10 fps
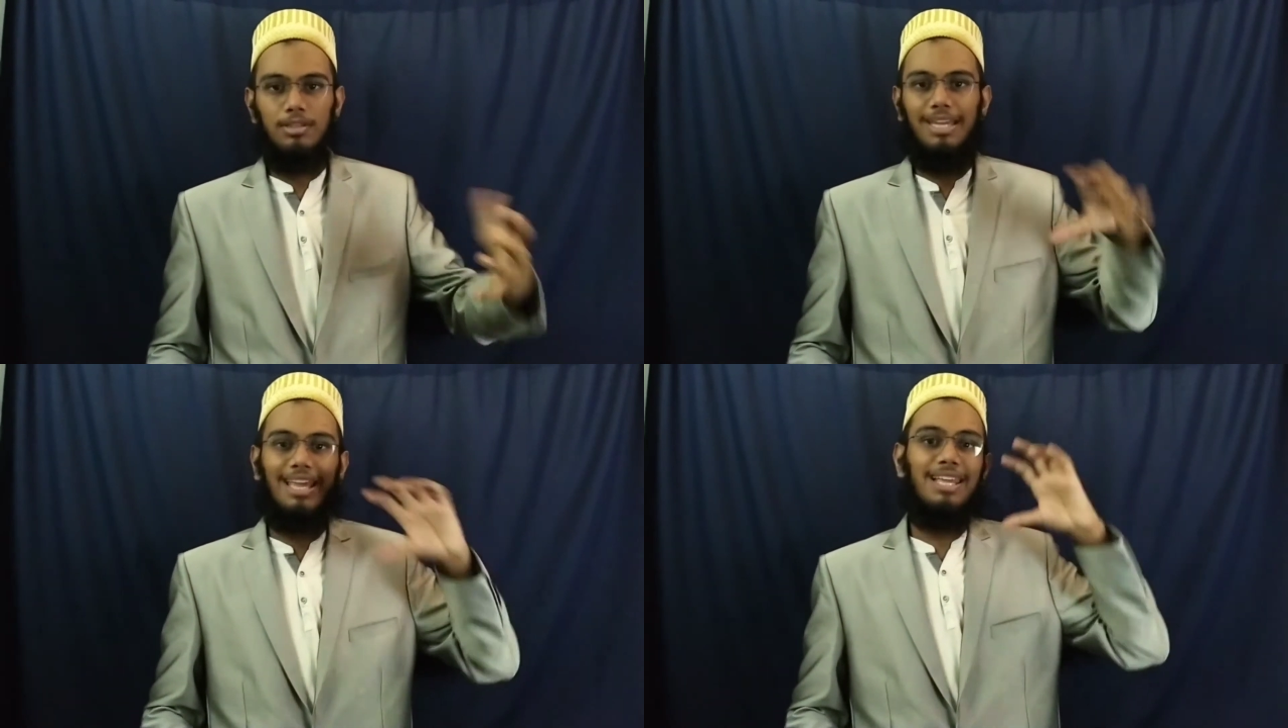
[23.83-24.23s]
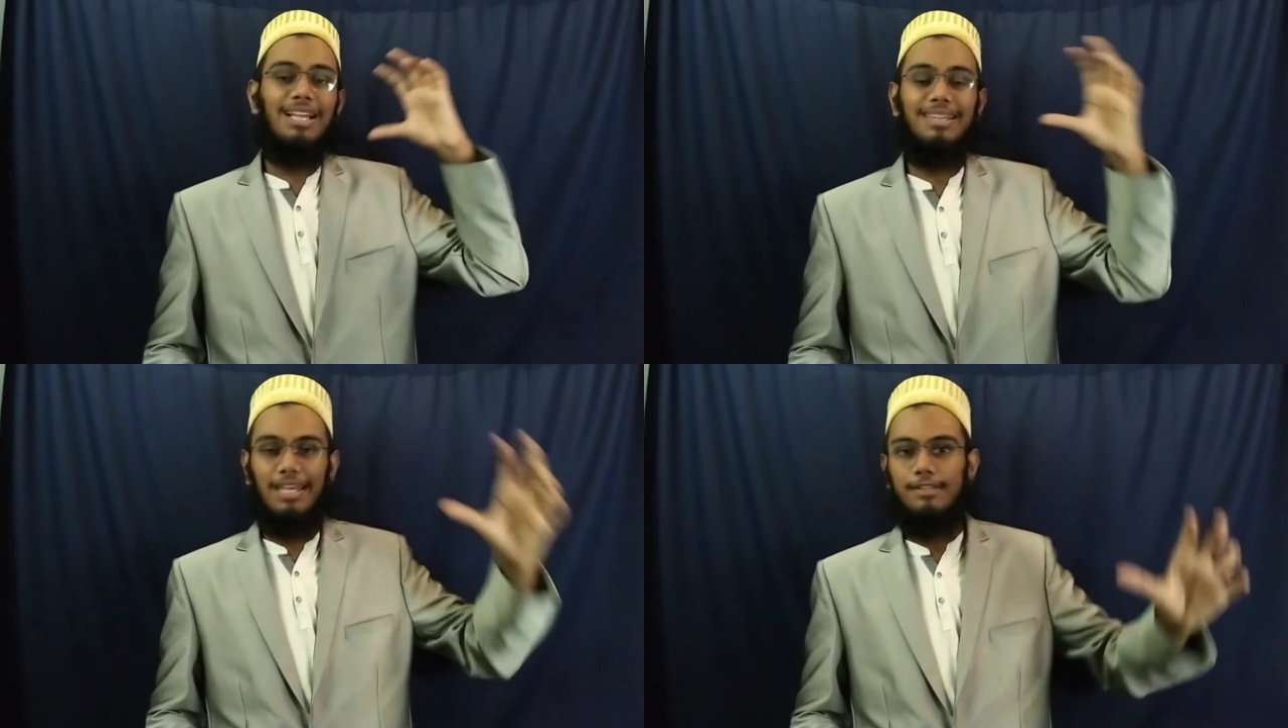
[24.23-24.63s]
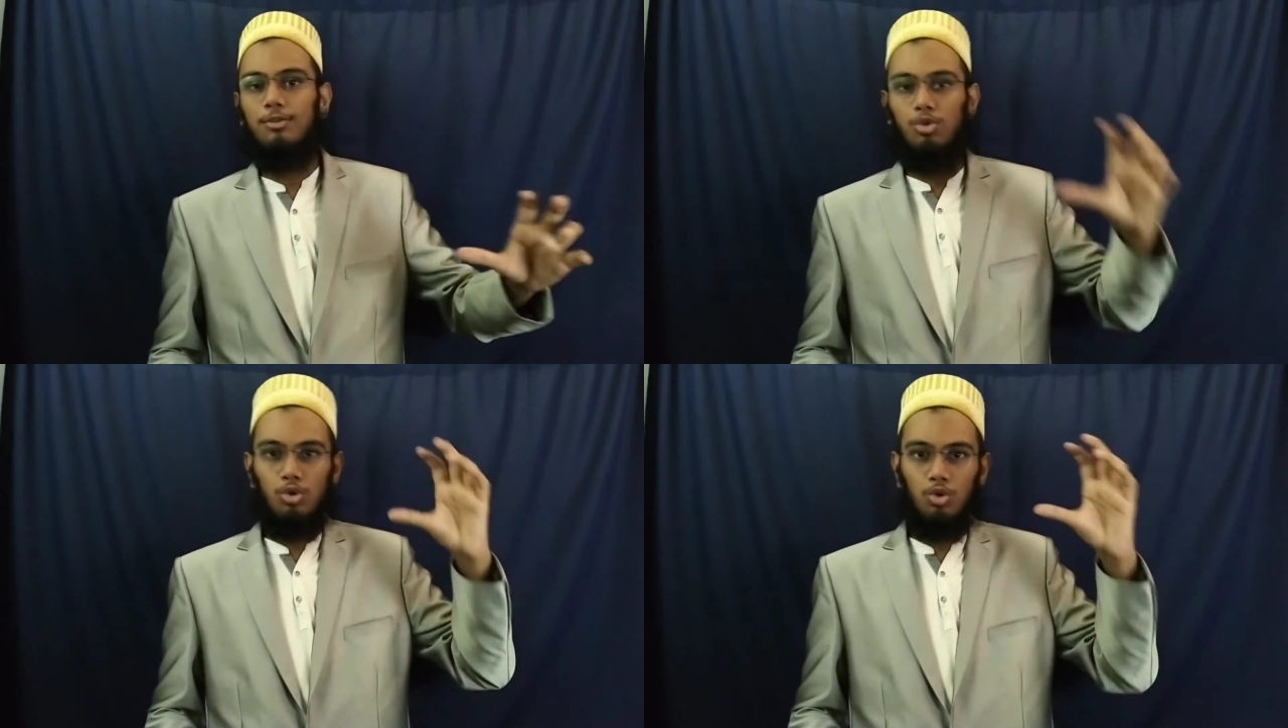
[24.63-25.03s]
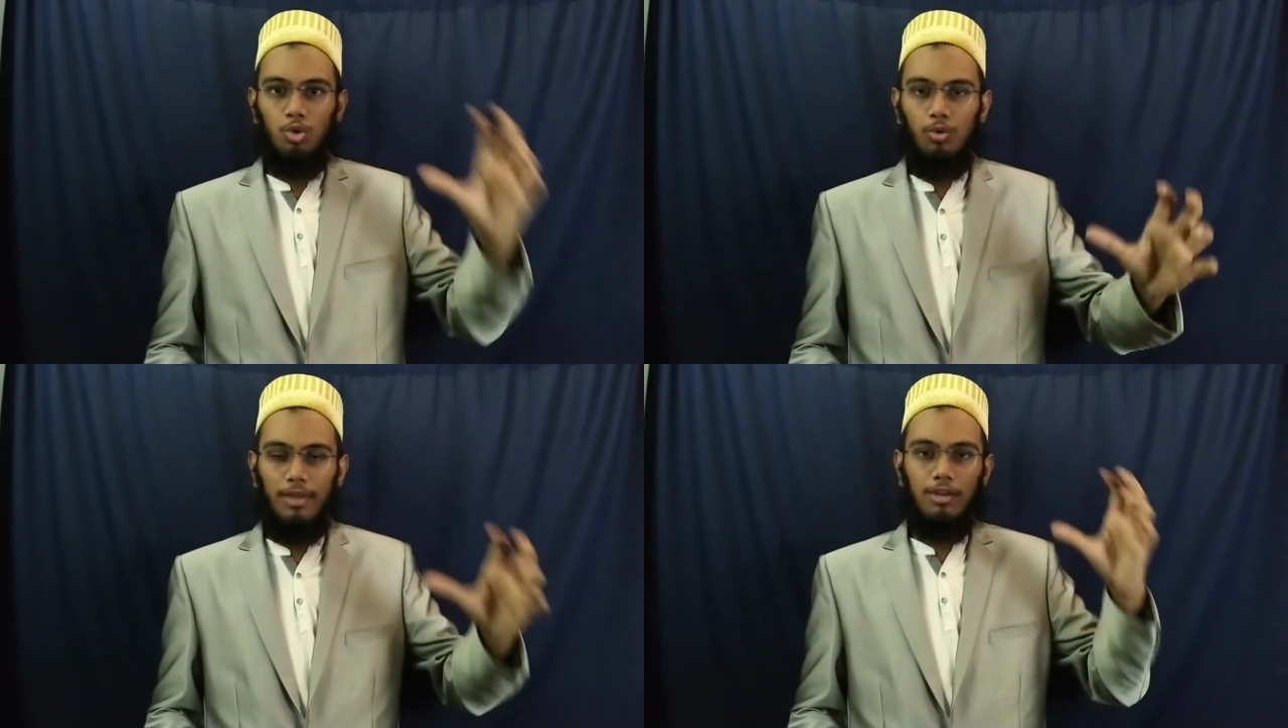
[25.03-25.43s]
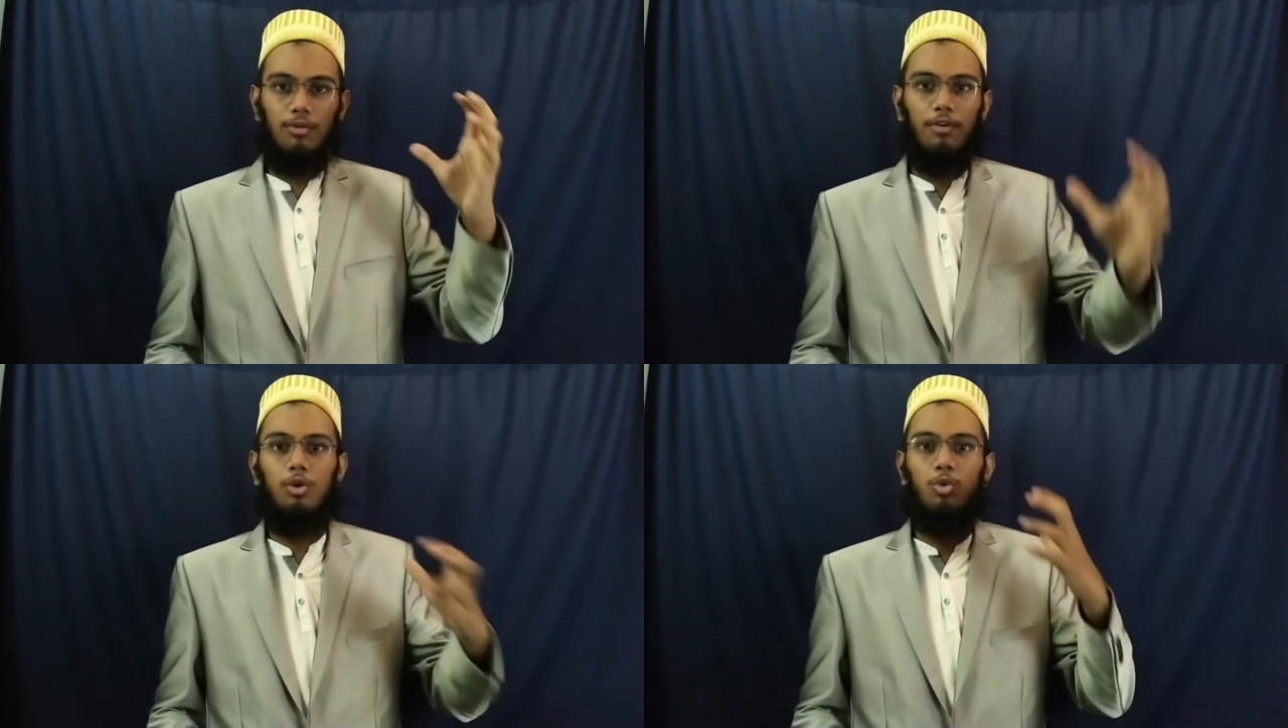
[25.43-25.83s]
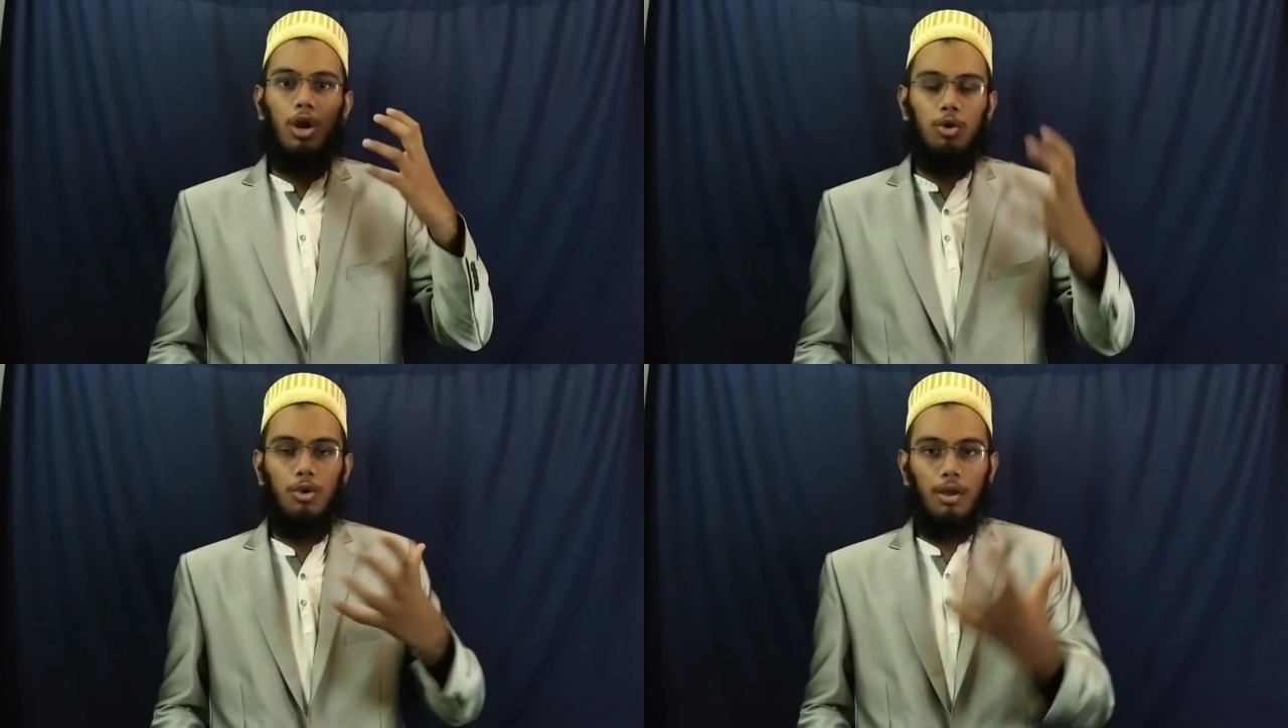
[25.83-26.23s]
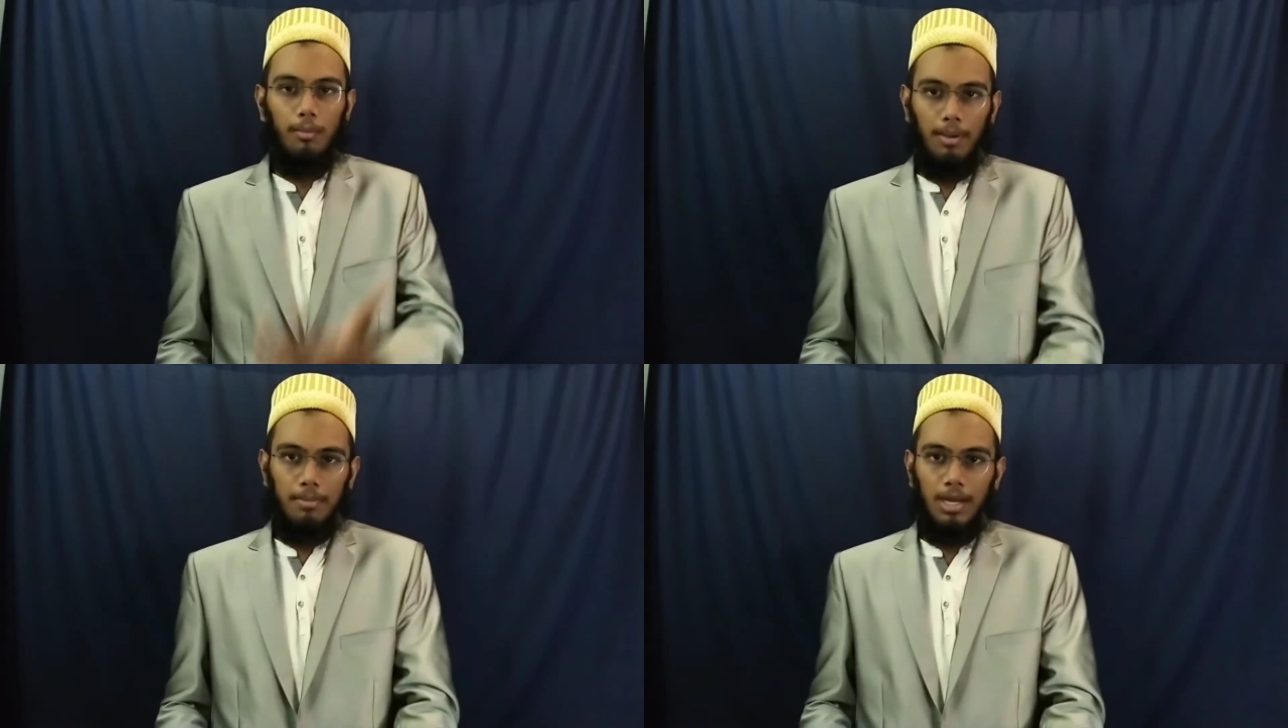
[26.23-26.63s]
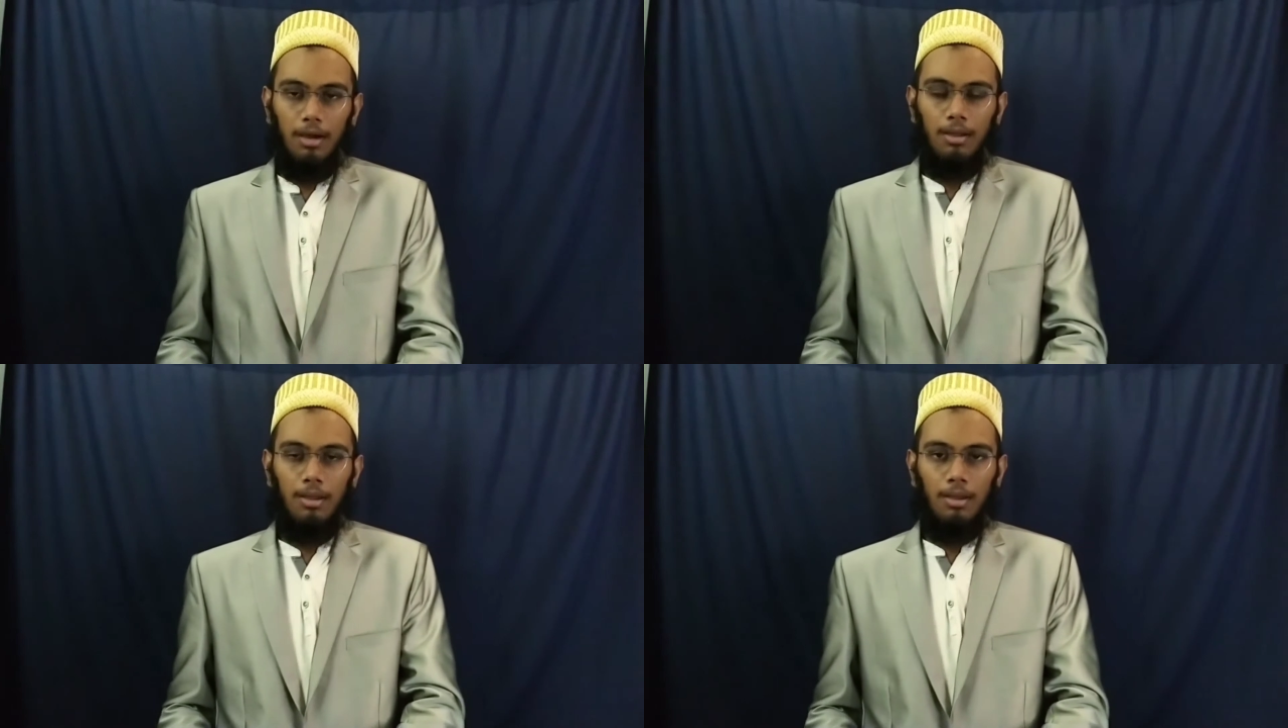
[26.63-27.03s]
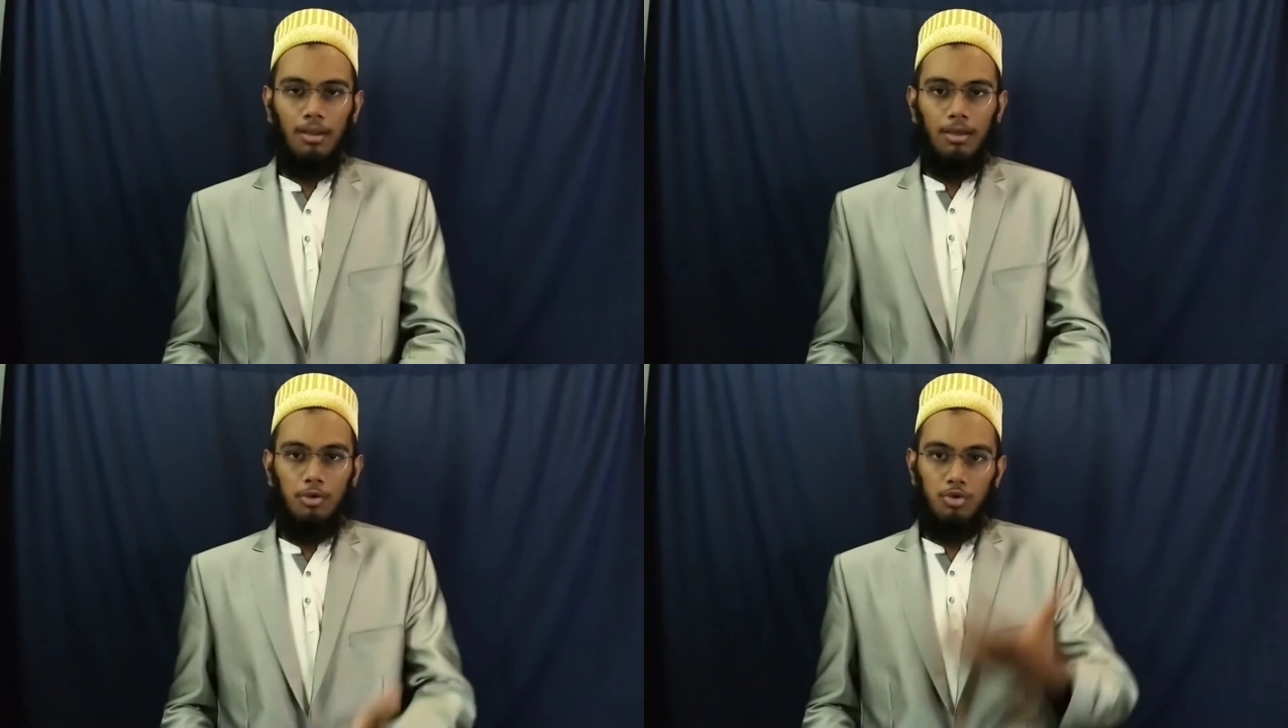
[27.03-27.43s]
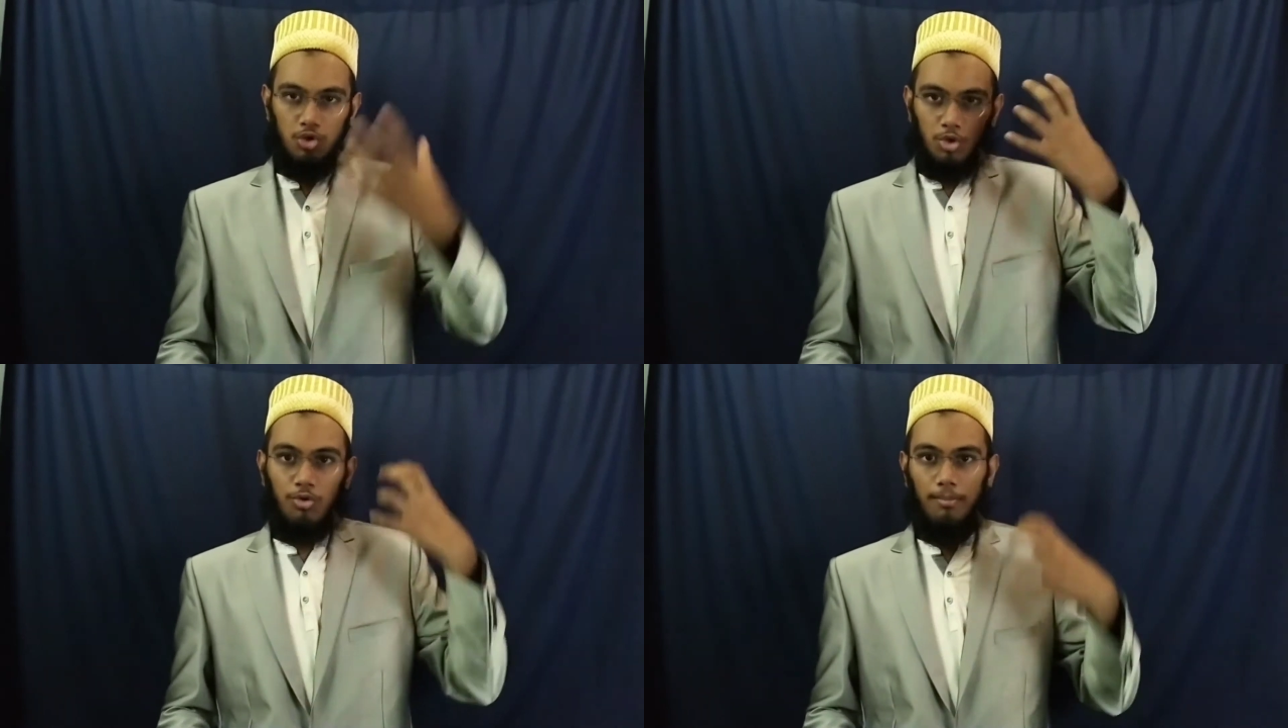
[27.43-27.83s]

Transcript: technical things you should do whenever you are doing a webinar. You should